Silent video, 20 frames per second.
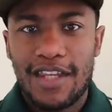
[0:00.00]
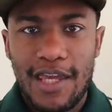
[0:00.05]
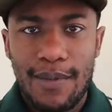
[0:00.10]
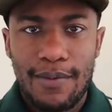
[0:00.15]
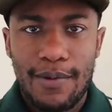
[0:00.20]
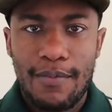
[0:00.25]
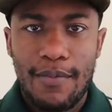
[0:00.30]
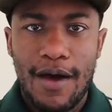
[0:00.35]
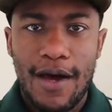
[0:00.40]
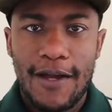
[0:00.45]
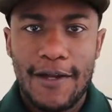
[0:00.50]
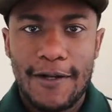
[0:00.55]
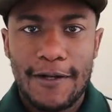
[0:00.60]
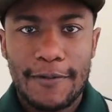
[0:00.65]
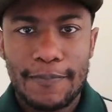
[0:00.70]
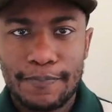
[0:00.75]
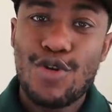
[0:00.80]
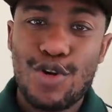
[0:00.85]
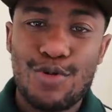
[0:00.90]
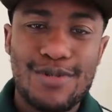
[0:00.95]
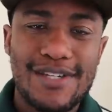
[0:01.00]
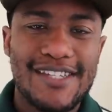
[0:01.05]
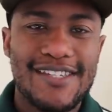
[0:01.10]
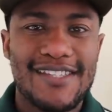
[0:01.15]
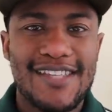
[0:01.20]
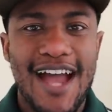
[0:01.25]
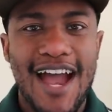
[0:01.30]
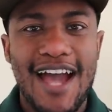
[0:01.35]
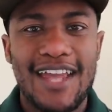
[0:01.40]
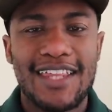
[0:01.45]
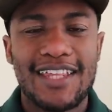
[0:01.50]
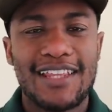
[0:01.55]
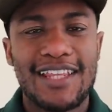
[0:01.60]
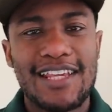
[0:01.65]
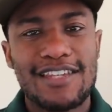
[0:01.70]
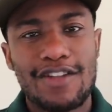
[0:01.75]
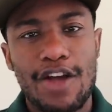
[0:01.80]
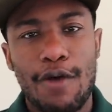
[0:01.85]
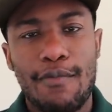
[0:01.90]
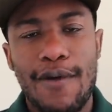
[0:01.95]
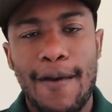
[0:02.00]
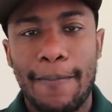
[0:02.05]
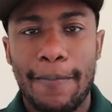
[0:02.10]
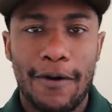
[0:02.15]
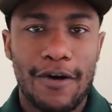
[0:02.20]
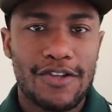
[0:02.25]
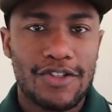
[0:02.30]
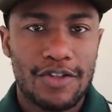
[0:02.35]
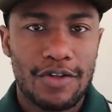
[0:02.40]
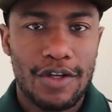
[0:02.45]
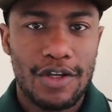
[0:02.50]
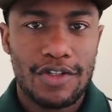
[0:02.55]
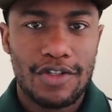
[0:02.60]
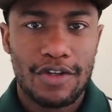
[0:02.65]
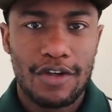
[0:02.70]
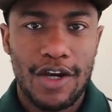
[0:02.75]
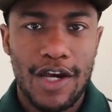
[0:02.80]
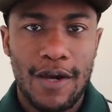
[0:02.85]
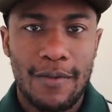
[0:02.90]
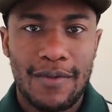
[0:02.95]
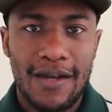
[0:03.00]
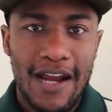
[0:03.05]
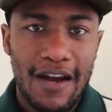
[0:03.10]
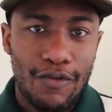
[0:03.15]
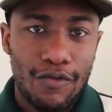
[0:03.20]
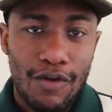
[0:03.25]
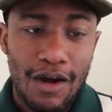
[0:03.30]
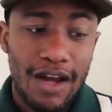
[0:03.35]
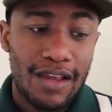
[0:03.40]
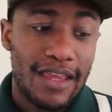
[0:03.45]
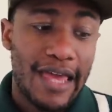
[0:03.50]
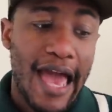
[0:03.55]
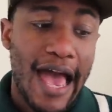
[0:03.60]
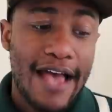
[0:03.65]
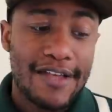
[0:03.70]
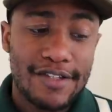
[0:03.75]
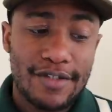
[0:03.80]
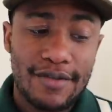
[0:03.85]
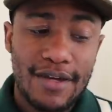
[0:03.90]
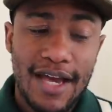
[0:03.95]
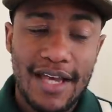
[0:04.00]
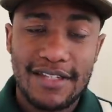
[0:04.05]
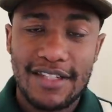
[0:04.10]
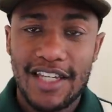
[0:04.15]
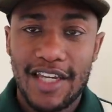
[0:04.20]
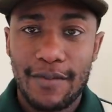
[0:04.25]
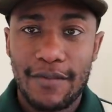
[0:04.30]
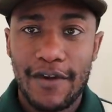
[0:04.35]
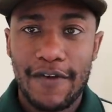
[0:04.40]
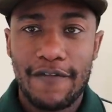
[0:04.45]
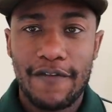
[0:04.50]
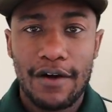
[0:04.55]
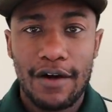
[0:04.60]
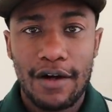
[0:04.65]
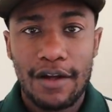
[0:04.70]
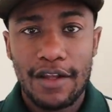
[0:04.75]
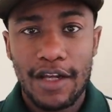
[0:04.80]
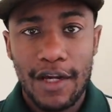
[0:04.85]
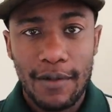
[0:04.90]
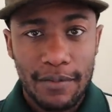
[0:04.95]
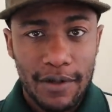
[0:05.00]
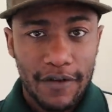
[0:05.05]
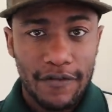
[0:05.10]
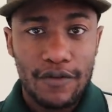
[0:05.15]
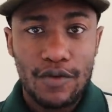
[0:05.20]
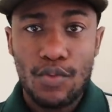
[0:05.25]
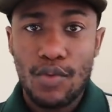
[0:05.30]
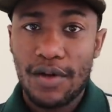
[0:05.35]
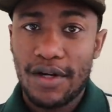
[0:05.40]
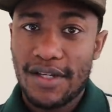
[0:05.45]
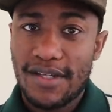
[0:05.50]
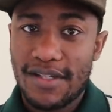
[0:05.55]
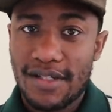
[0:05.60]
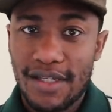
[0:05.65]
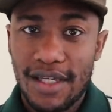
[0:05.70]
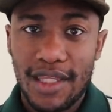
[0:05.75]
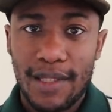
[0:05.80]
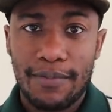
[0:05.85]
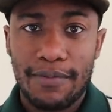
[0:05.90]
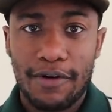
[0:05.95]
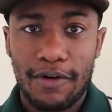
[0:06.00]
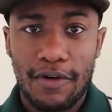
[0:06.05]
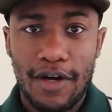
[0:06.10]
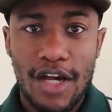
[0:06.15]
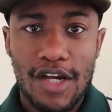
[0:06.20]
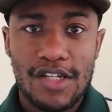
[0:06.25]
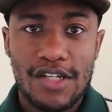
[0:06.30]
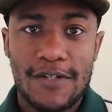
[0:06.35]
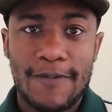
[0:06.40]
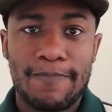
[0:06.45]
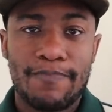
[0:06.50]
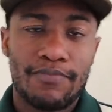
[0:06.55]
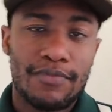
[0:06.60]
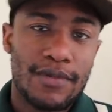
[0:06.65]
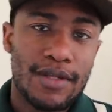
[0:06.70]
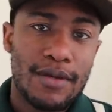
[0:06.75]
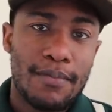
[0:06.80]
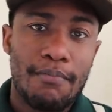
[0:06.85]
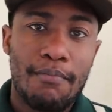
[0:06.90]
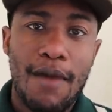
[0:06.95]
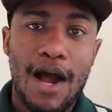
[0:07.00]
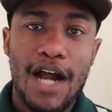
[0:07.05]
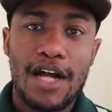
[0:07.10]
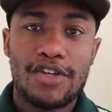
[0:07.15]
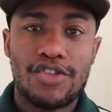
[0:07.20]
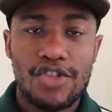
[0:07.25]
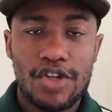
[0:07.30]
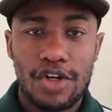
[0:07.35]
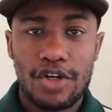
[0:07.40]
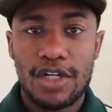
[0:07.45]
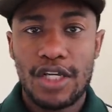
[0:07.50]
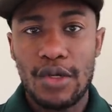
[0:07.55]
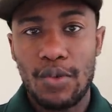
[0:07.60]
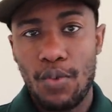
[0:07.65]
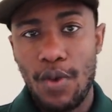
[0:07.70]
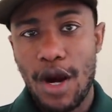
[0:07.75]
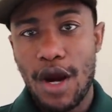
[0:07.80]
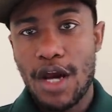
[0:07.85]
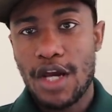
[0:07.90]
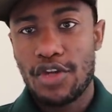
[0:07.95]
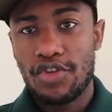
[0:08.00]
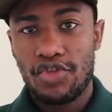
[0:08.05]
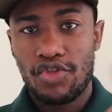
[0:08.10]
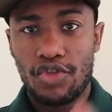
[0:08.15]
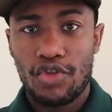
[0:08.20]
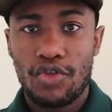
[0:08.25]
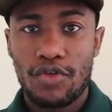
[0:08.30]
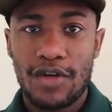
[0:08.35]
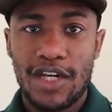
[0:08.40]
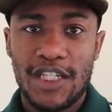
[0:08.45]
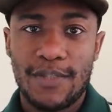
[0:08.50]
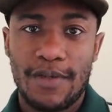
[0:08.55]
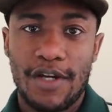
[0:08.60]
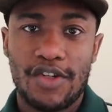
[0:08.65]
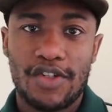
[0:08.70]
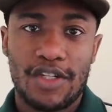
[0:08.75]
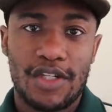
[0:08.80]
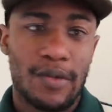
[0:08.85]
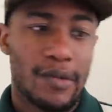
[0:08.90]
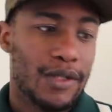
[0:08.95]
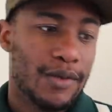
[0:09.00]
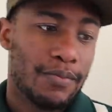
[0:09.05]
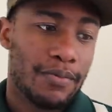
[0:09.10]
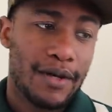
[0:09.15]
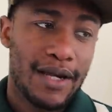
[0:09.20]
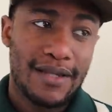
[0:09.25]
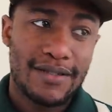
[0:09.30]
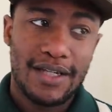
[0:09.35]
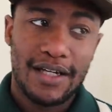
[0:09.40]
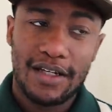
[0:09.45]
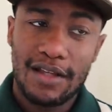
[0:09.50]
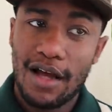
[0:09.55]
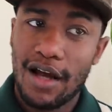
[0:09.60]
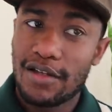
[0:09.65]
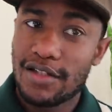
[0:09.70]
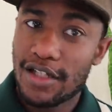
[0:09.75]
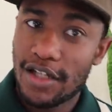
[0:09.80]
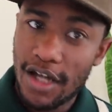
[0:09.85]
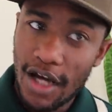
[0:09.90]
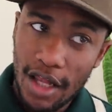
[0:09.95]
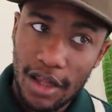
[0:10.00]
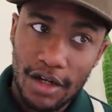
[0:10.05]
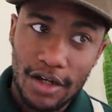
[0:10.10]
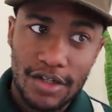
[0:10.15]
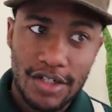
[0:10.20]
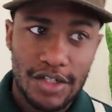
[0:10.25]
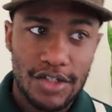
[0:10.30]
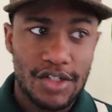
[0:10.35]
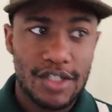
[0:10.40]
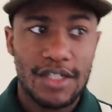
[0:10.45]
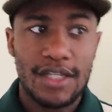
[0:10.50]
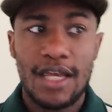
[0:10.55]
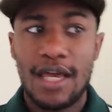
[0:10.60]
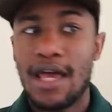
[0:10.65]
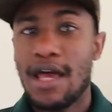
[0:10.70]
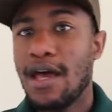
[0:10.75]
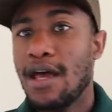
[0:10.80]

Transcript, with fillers: to keep in mind. We'll be styling these on my personal Instagram, and I rarely ask you guys to give me a follow there, but if you want to see the progression, my journey wearing jewelry, especially with brands like clocks and colours and just